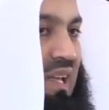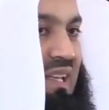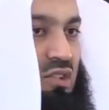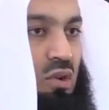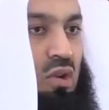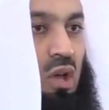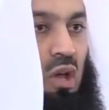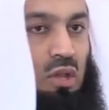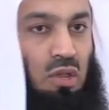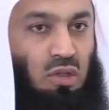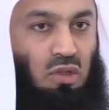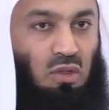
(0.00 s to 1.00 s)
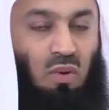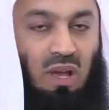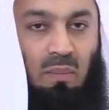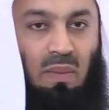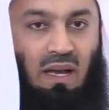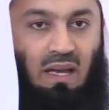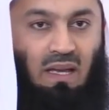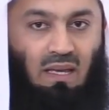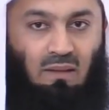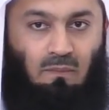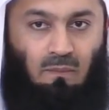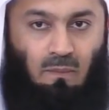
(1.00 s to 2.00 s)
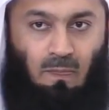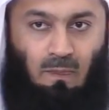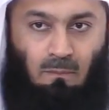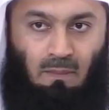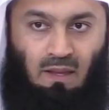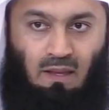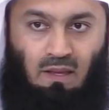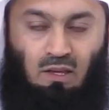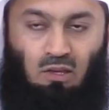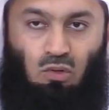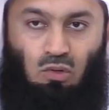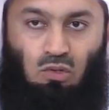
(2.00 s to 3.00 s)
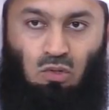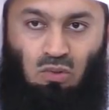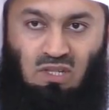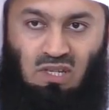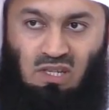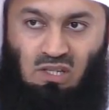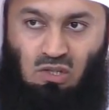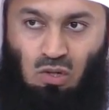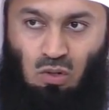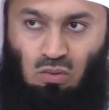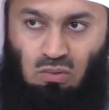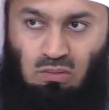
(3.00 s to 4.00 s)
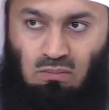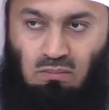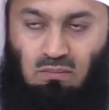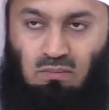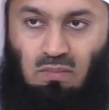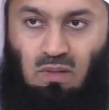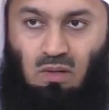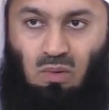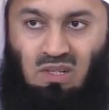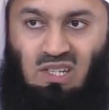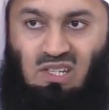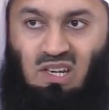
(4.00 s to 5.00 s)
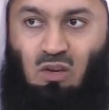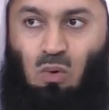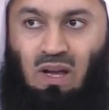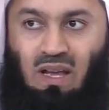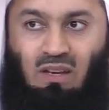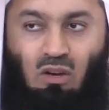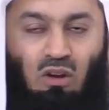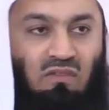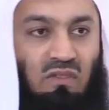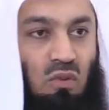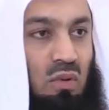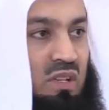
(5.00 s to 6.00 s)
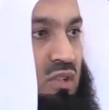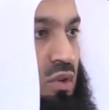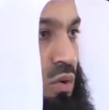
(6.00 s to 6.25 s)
place on earth whereby your duty is known, what is required of you is